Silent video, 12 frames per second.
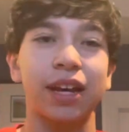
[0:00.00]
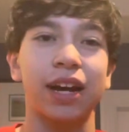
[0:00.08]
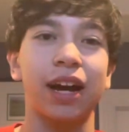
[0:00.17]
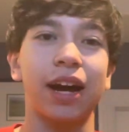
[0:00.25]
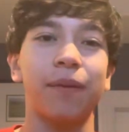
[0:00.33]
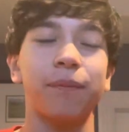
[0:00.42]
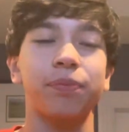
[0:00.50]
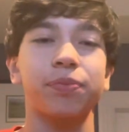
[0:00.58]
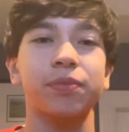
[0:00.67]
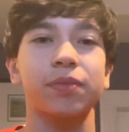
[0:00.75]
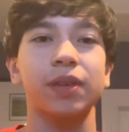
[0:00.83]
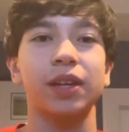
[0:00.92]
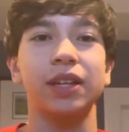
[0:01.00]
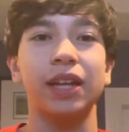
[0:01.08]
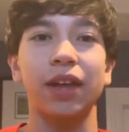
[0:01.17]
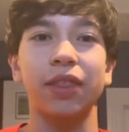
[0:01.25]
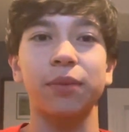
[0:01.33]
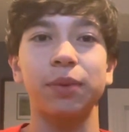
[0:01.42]

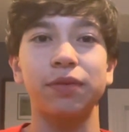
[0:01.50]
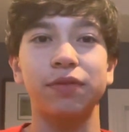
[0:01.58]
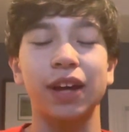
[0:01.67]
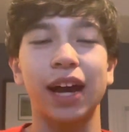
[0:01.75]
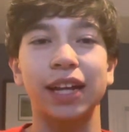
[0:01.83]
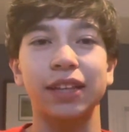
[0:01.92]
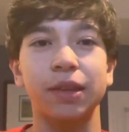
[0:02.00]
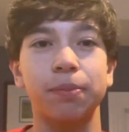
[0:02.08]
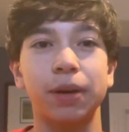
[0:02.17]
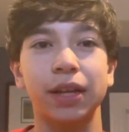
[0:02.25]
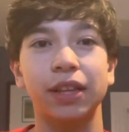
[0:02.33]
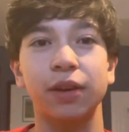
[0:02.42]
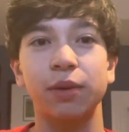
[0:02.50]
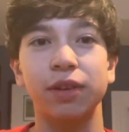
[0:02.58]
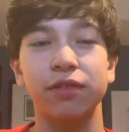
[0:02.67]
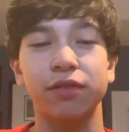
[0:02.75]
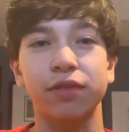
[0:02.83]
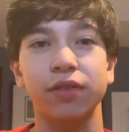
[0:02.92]
now that we've got the pick that
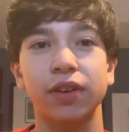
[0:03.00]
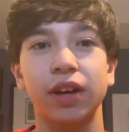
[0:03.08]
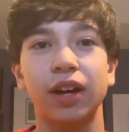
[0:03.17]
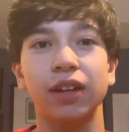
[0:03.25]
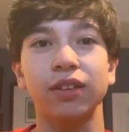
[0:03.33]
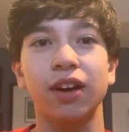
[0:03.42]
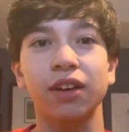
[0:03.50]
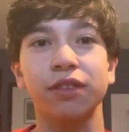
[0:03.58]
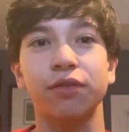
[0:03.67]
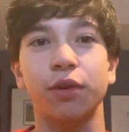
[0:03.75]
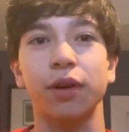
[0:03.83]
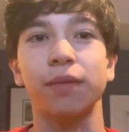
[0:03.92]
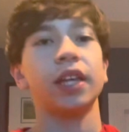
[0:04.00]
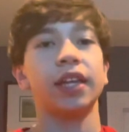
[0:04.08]
we've longed for?